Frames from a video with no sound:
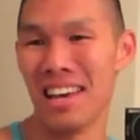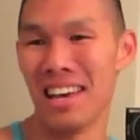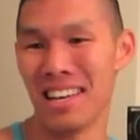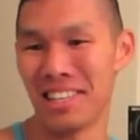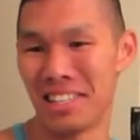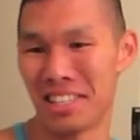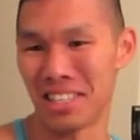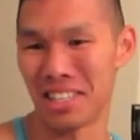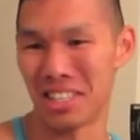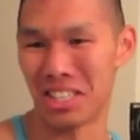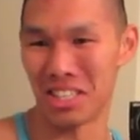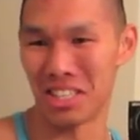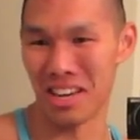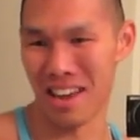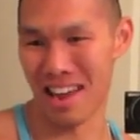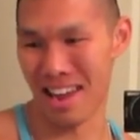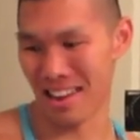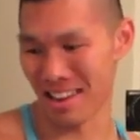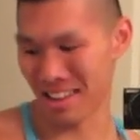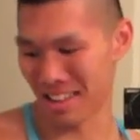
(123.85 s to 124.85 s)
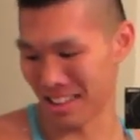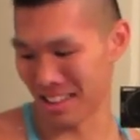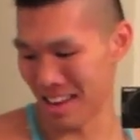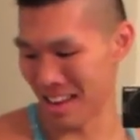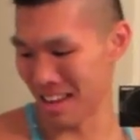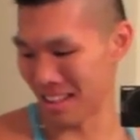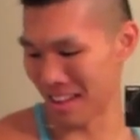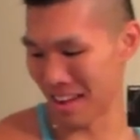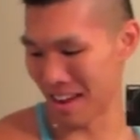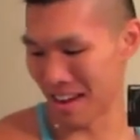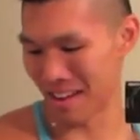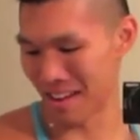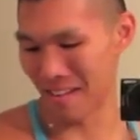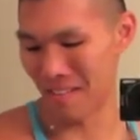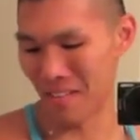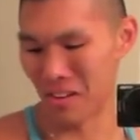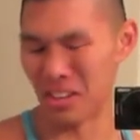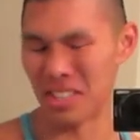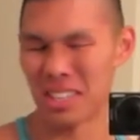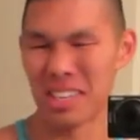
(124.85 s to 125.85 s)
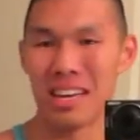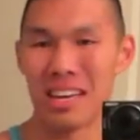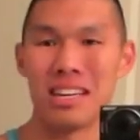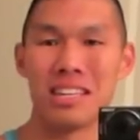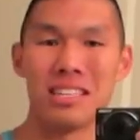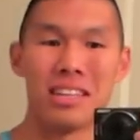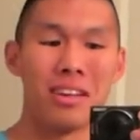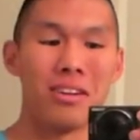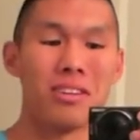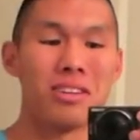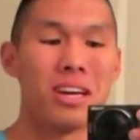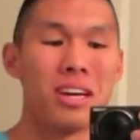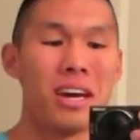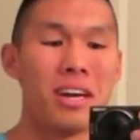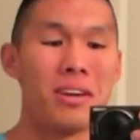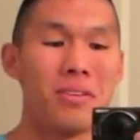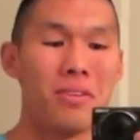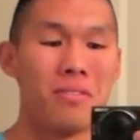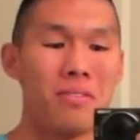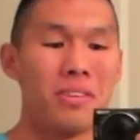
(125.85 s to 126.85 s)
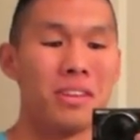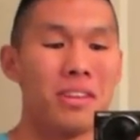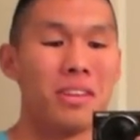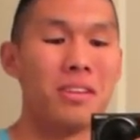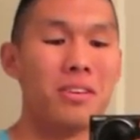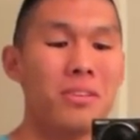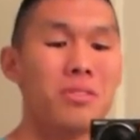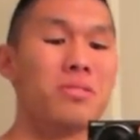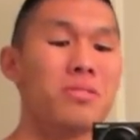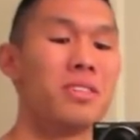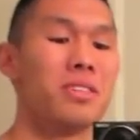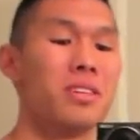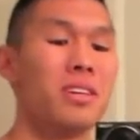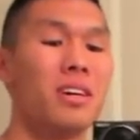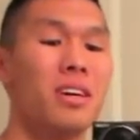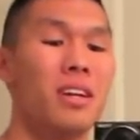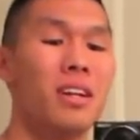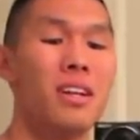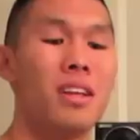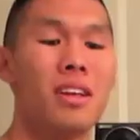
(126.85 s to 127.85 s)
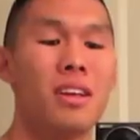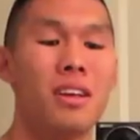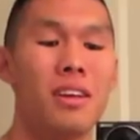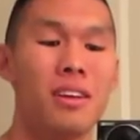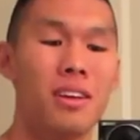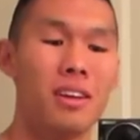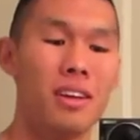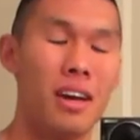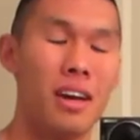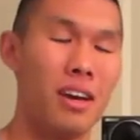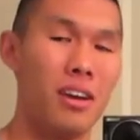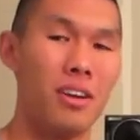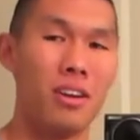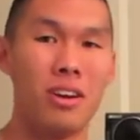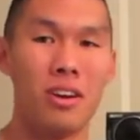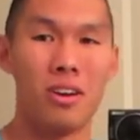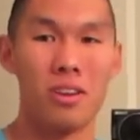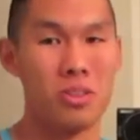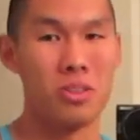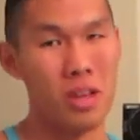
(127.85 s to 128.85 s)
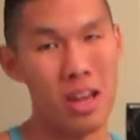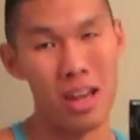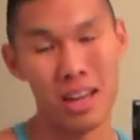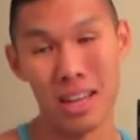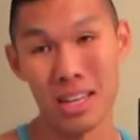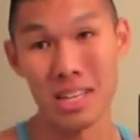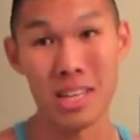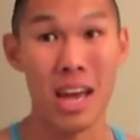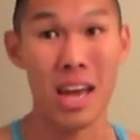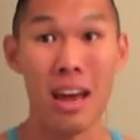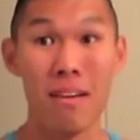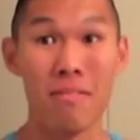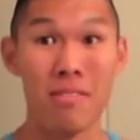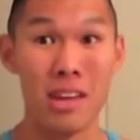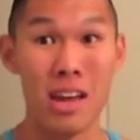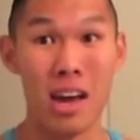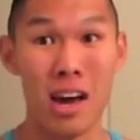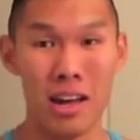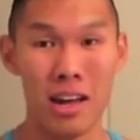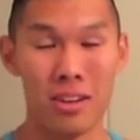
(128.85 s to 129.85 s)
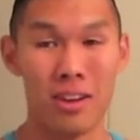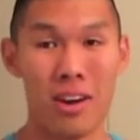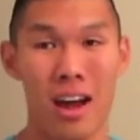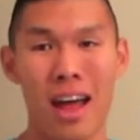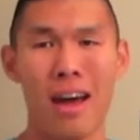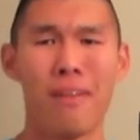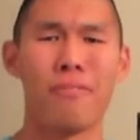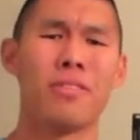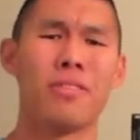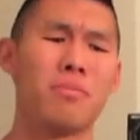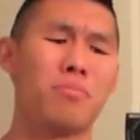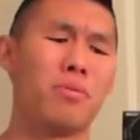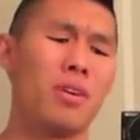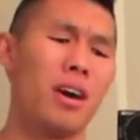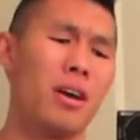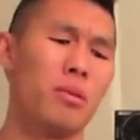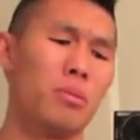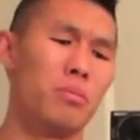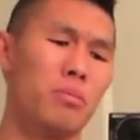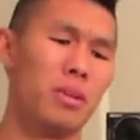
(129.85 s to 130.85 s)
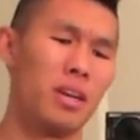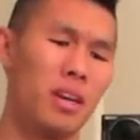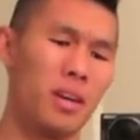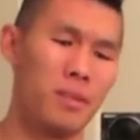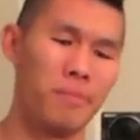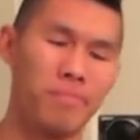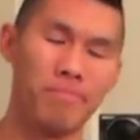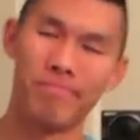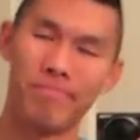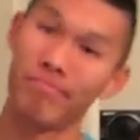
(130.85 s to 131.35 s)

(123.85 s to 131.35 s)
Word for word: It's just genetically like your skin is either tight or really loose. I don't know. So I guess I have the other half of the problem there.